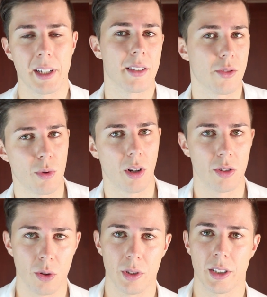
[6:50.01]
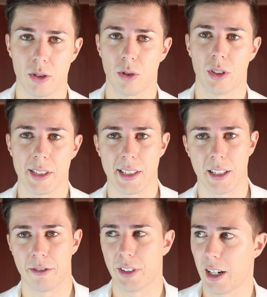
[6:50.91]
because we all know the corona
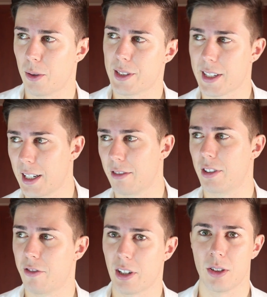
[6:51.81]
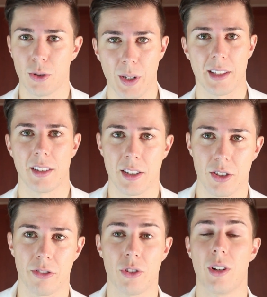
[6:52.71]
stuff now, it's kind of difficult to get an
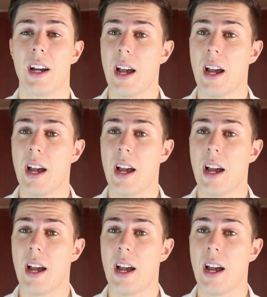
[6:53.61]
interview,